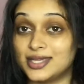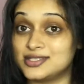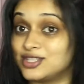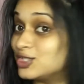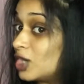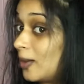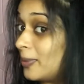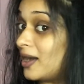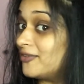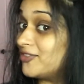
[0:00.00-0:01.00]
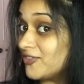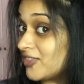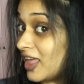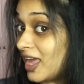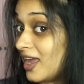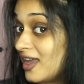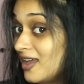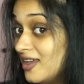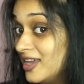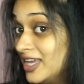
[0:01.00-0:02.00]
the top half of the hair,
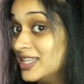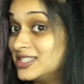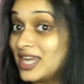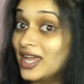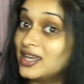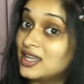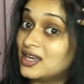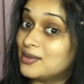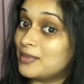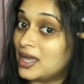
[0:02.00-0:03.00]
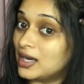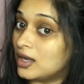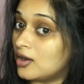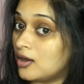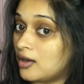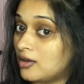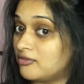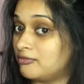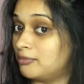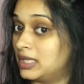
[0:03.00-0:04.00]
done in a matter of
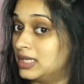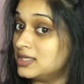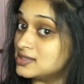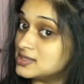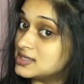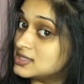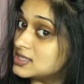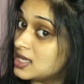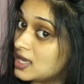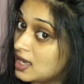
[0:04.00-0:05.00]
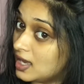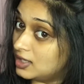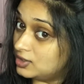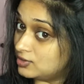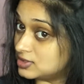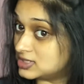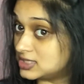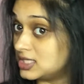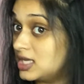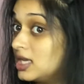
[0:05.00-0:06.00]
minutes, and you can
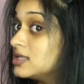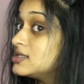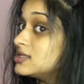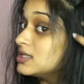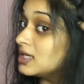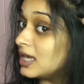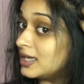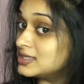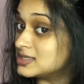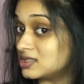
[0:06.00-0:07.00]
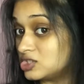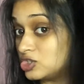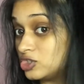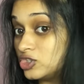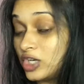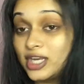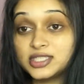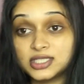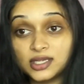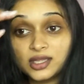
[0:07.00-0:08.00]
see it's nice, it's straight.
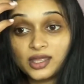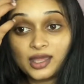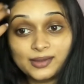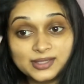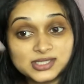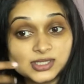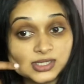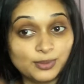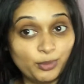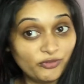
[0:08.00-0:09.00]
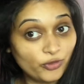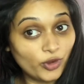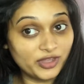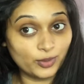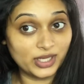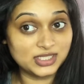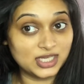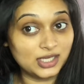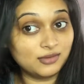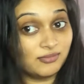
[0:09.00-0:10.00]
And this is the before that went
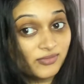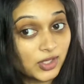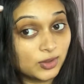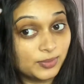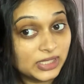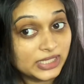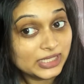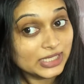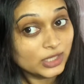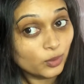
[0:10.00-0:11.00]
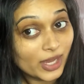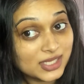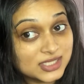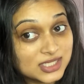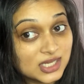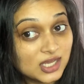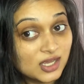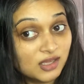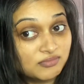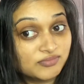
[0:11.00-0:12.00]
in, the completely wet,
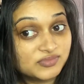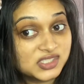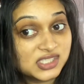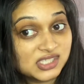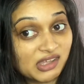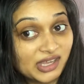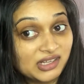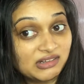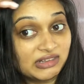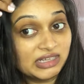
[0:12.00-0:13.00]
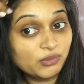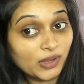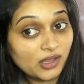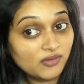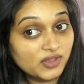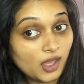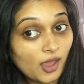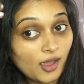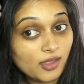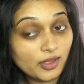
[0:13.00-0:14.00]
slightly wavy
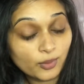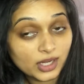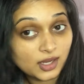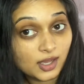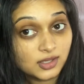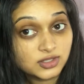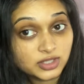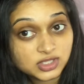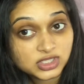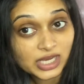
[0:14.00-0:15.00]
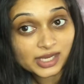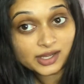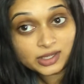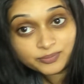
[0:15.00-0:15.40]
hair that went into the styler.